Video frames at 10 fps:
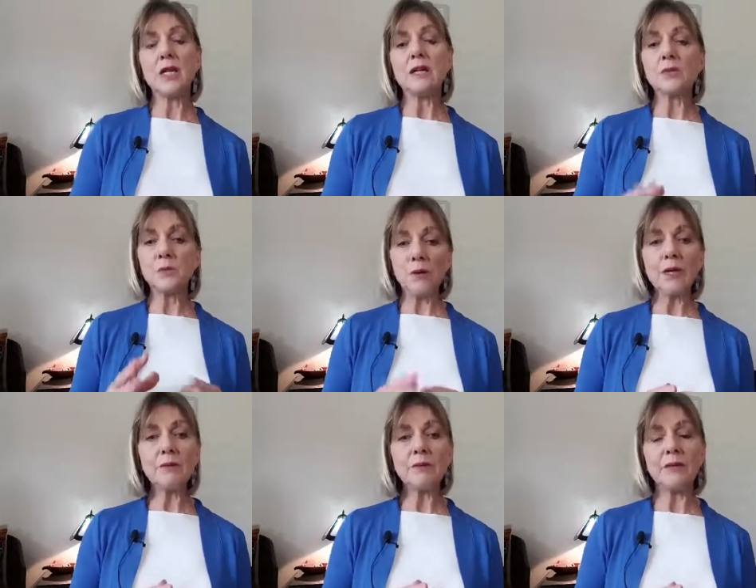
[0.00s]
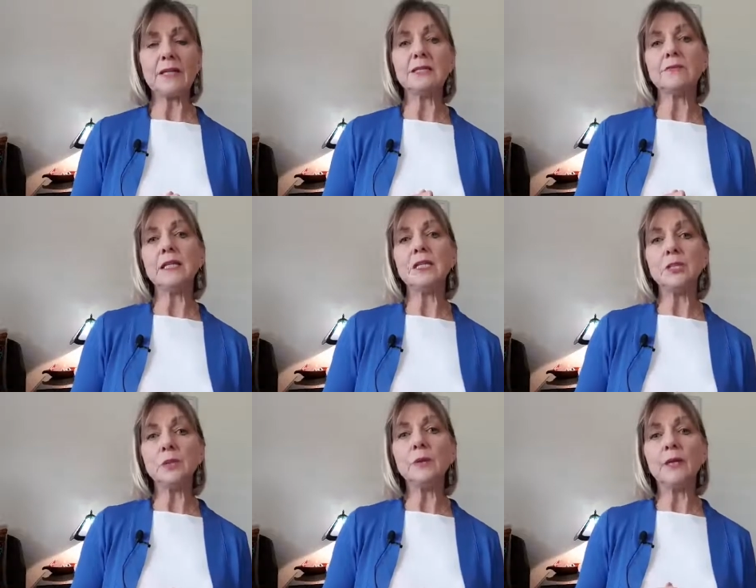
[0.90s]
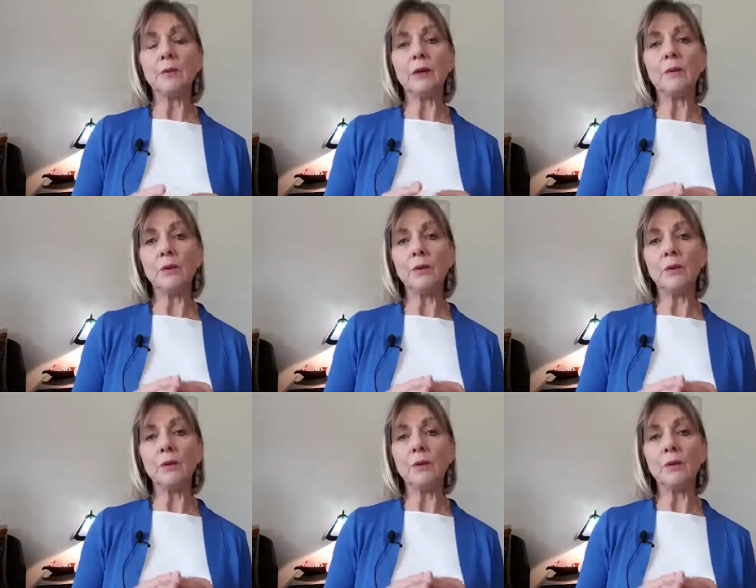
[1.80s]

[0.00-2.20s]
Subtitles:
Because what I'm effectively doing when I'm